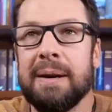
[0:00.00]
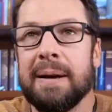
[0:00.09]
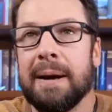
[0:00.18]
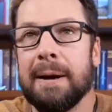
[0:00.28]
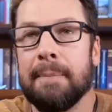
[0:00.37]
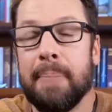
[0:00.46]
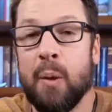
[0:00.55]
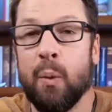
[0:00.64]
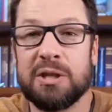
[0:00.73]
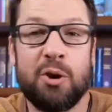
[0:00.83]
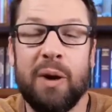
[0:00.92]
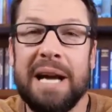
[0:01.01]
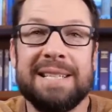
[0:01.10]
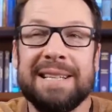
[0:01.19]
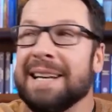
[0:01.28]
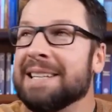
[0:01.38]
Um, what's
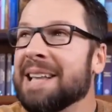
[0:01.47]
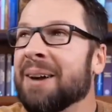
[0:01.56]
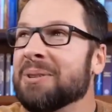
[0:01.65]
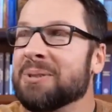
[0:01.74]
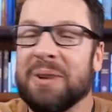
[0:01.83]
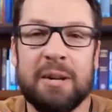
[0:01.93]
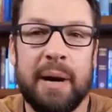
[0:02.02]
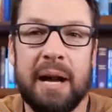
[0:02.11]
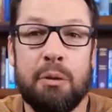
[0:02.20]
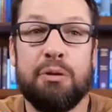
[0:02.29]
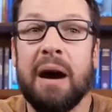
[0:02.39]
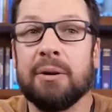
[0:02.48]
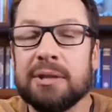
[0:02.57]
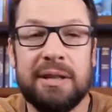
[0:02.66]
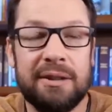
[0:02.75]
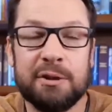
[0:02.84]
crazy is that it was written about a
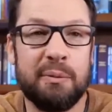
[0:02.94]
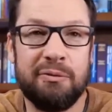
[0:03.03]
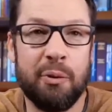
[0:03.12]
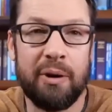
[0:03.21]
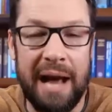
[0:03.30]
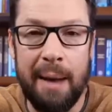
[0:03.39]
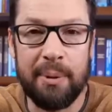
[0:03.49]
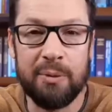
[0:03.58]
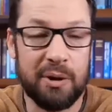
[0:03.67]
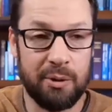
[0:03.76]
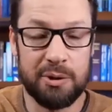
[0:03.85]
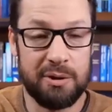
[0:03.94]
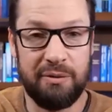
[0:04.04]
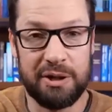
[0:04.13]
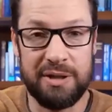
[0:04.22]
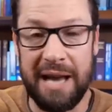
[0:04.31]
thousand years before it happened when
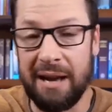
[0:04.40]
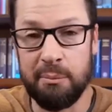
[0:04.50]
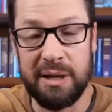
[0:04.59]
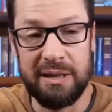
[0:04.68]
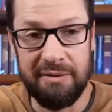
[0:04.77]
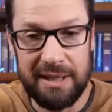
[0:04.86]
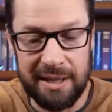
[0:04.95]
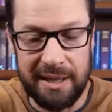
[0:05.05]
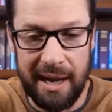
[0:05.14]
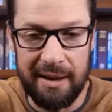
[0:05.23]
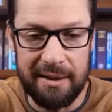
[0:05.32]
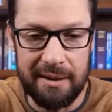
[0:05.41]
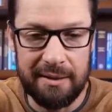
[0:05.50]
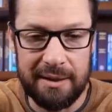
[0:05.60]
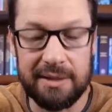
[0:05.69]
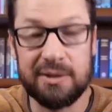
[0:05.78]
crucifixion hadn't been invented yet
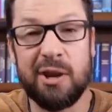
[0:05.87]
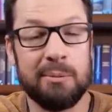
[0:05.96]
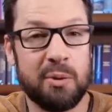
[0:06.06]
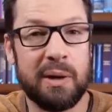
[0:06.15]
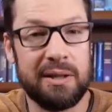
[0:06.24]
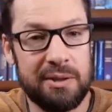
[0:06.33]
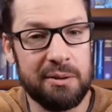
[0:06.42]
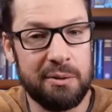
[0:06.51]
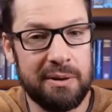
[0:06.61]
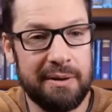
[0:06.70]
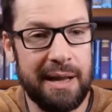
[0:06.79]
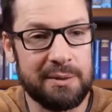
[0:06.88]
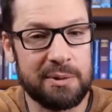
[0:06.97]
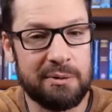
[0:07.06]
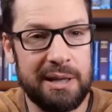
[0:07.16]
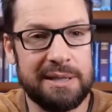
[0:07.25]
in Psalm 22. That's
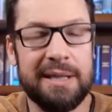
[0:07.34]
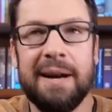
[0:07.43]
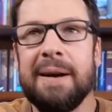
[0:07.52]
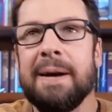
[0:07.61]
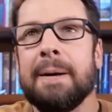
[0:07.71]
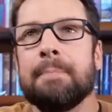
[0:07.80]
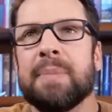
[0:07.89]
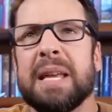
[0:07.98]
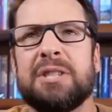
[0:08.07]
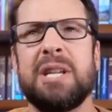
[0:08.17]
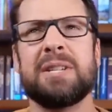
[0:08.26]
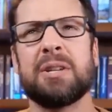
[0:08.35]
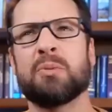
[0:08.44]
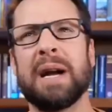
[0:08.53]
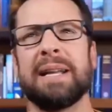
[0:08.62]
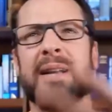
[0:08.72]
what's crazy. Jesus
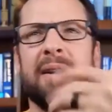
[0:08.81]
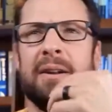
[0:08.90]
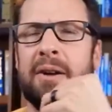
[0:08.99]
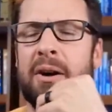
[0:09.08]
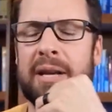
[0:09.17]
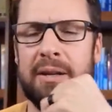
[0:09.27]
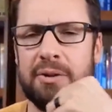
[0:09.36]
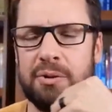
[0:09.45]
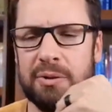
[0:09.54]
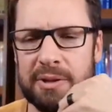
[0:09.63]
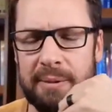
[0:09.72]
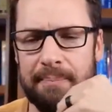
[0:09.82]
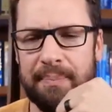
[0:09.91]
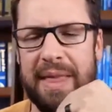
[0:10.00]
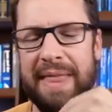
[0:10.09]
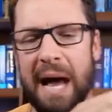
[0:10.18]
riding in on a donkey to Jerusalem
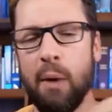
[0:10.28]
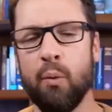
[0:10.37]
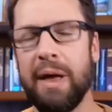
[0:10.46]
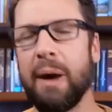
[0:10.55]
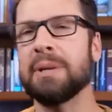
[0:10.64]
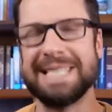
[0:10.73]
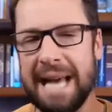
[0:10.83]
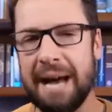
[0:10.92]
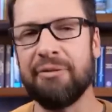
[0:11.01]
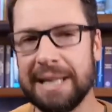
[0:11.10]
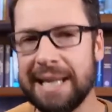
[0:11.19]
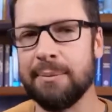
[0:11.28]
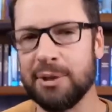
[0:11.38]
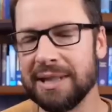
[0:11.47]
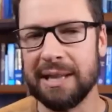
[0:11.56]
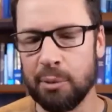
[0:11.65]
that that was definitely him
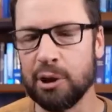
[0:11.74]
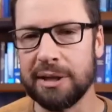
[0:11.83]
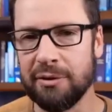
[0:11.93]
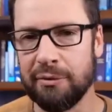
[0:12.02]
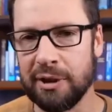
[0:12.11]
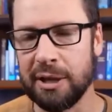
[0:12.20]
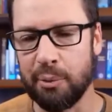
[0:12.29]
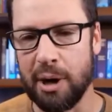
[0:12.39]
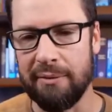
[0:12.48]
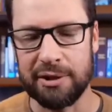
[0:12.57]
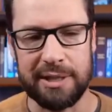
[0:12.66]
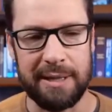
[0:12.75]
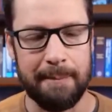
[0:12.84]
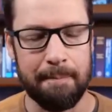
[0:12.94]
deliberately fulfilling prophecy.